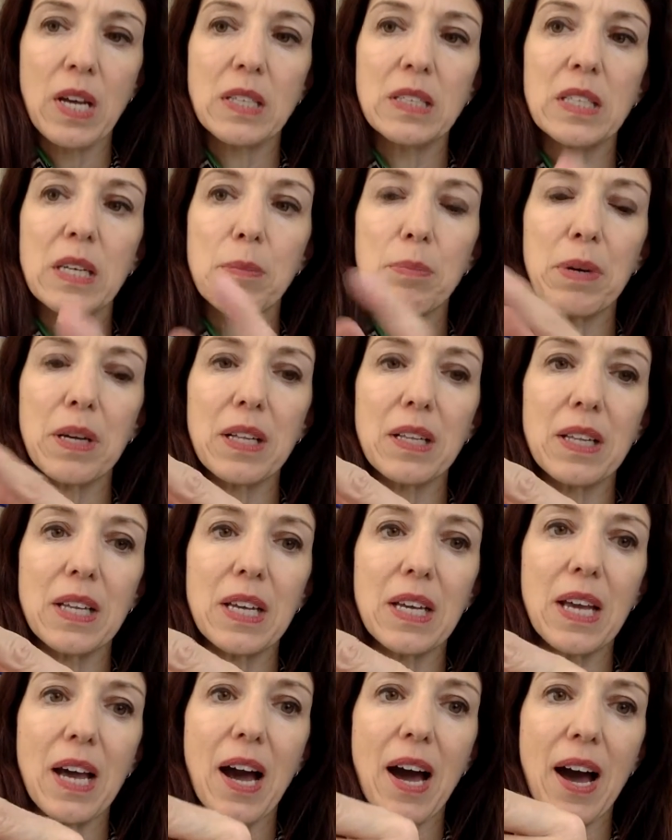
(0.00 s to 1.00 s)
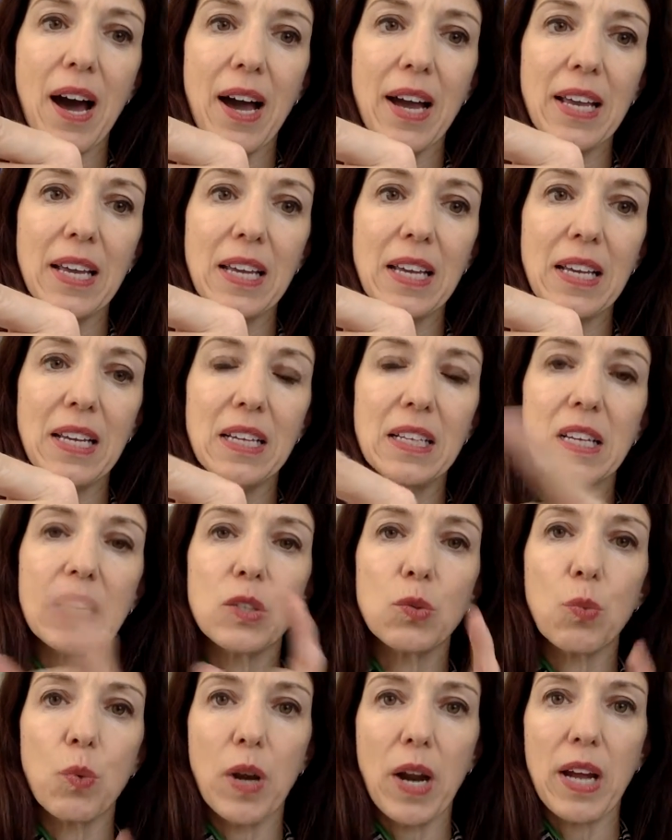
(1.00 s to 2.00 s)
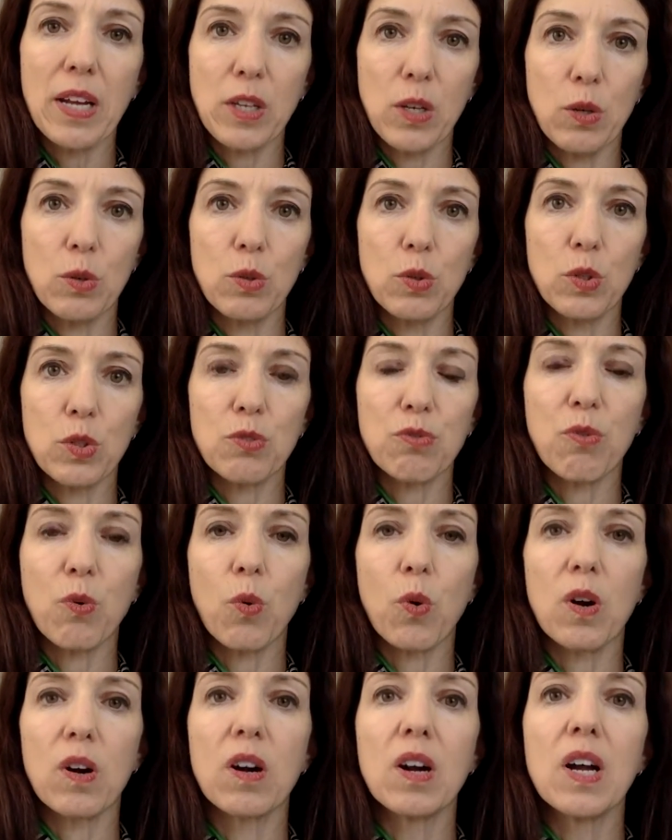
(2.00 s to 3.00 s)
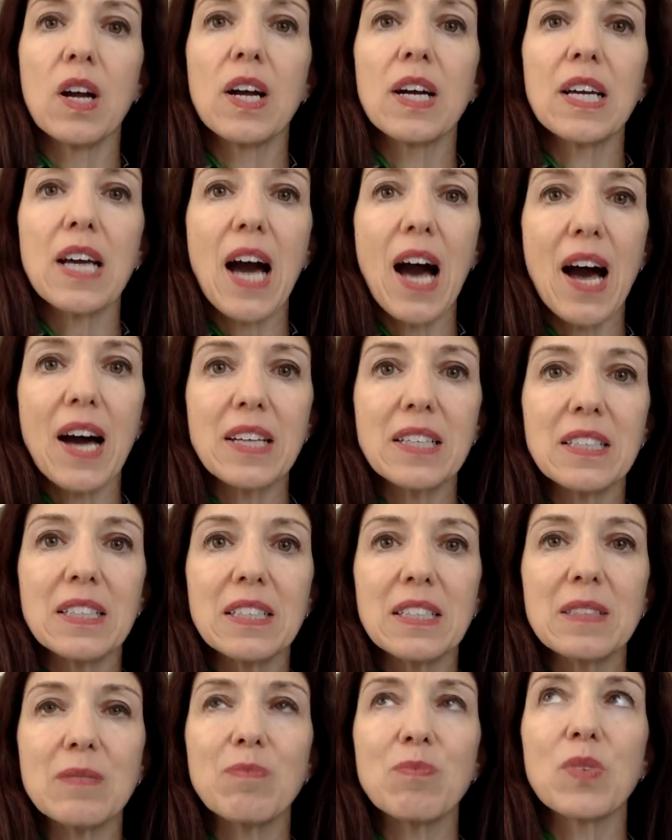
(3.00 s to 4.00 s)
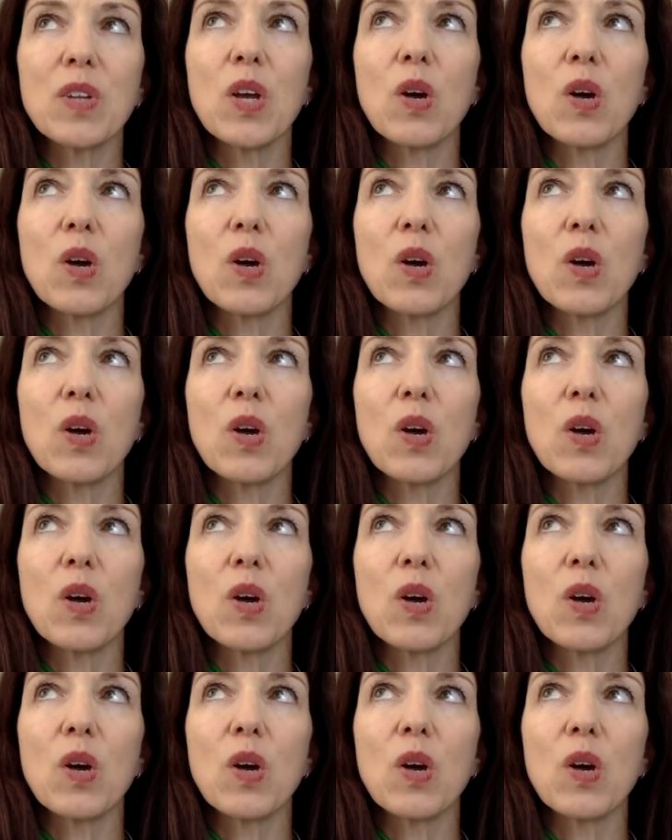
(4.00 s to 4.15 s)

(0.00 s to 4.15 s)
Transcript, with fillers: Typically, high heat is what I use for cotton,